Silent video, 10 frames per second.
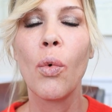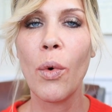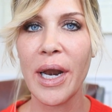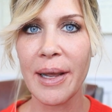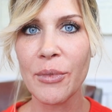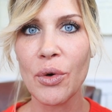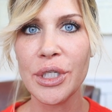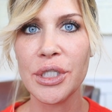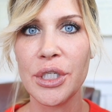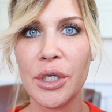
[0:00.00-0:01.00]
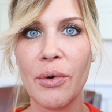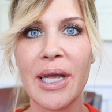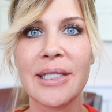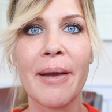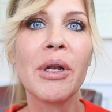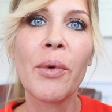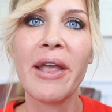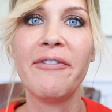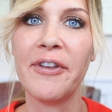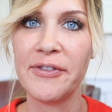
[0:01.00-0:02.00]
What I'm going to do I'm gonna
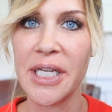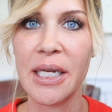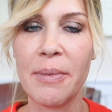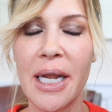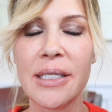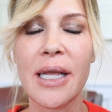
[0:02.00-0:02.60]
wait 15 minutes.